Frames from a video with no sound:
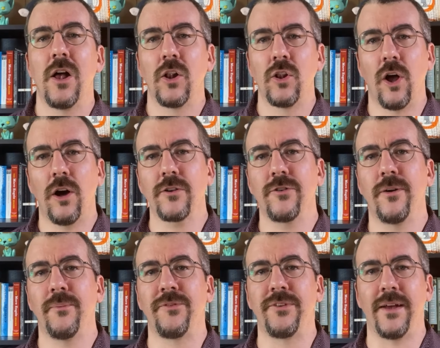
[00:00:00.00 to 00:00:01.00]

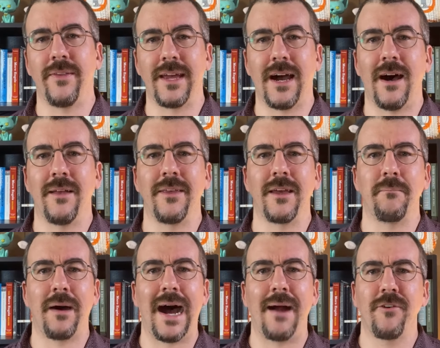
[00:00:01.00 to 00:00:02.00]
long-term study on the
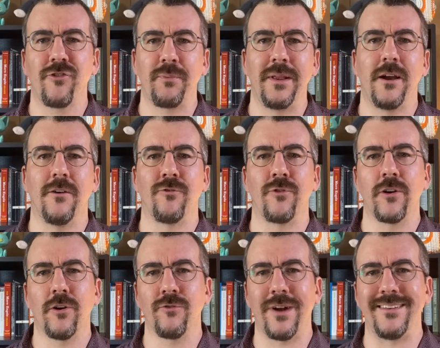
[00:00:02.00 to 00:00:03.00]
impoverishment of
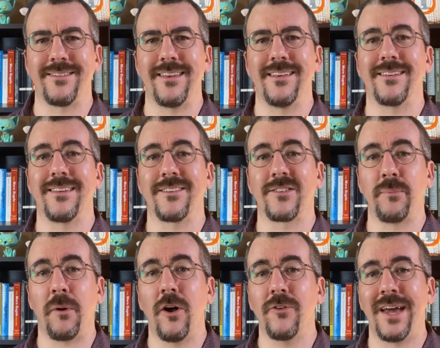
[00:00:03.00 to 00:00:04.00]
rural residents in a
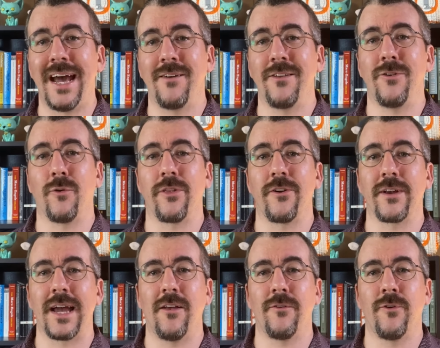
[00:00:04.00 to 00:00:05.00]
small town in Northern
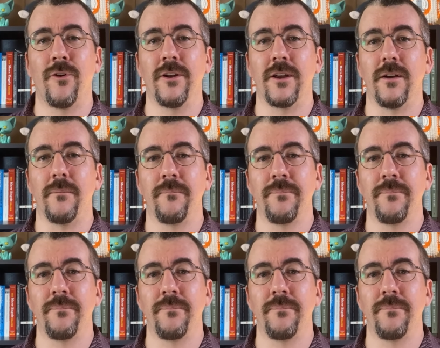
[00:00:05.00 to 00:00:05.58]
California.